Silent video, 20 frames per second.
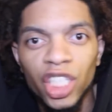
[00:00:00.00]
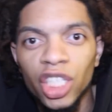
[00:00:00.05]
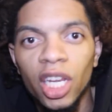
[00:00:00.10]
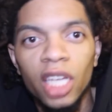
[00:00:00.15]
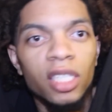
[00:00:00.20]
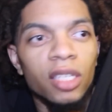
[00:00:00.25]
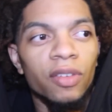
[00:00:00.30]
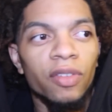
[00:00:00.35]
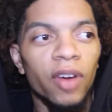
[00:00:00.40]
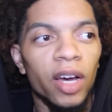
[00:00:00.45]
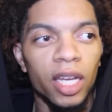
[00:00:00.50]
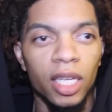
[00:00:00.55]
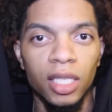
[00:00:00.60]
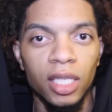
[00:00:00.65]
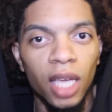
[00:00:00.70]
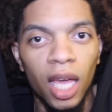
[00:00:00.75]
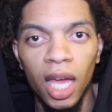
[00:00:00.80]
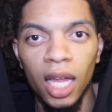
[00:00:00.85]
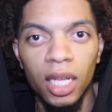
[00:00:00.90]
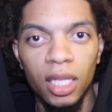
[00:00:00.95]
she doesn't fucking
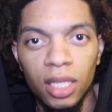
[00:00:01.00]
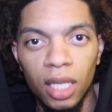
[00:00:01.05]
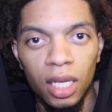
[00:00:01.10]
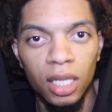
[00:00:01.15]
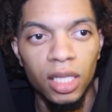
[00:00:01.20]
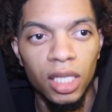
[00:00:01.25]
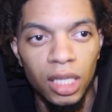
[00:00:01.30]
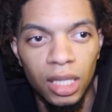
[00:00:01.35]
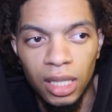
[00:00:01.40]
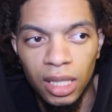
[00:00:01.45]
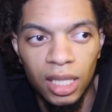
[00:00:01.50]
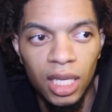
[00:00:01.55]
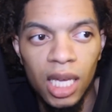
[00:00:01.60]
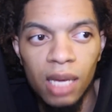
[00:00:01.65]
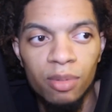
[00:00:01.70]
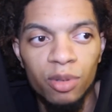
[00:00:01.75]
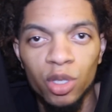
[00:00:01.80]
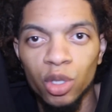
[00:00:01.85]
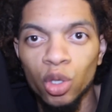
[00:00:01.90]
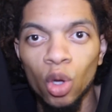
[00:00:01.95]
say anything. She just
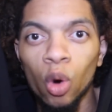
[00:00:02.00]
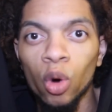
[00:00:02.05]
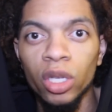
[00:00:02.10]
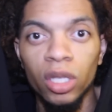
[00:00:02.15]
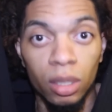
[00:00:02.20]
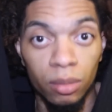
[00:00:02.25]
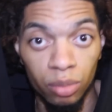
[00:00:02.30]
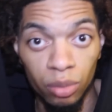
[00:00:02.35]
keeps doing the